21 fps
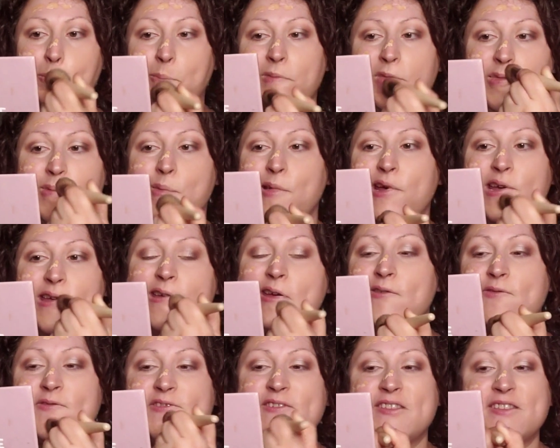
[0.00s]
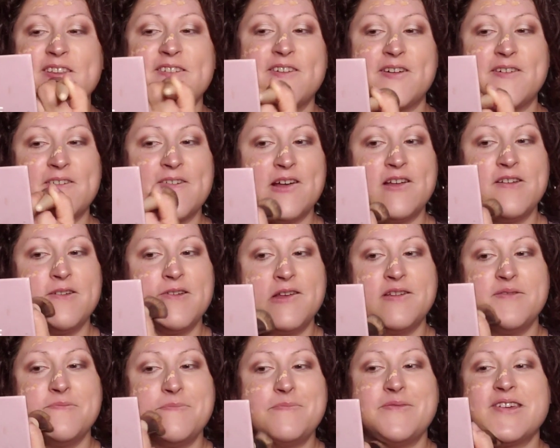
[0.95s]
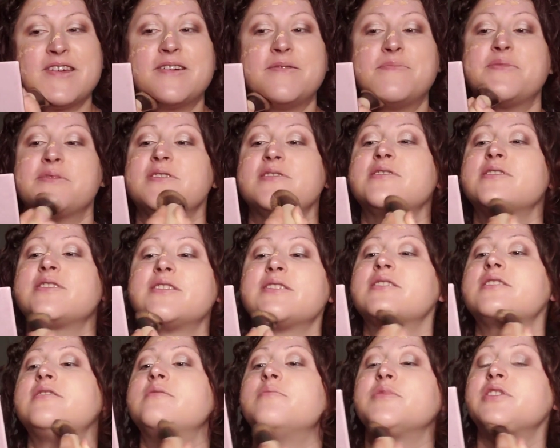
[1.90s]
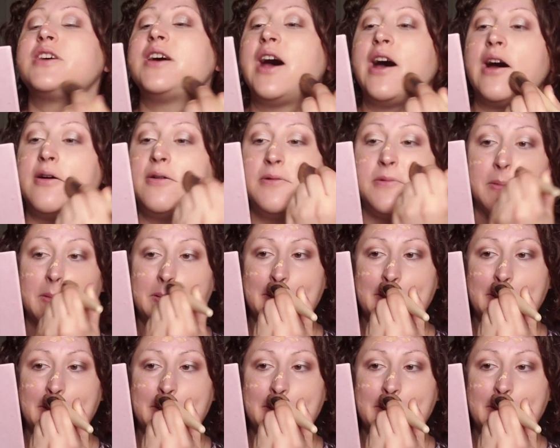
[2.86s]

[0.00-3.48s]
to buy every single makeup launch that comes out.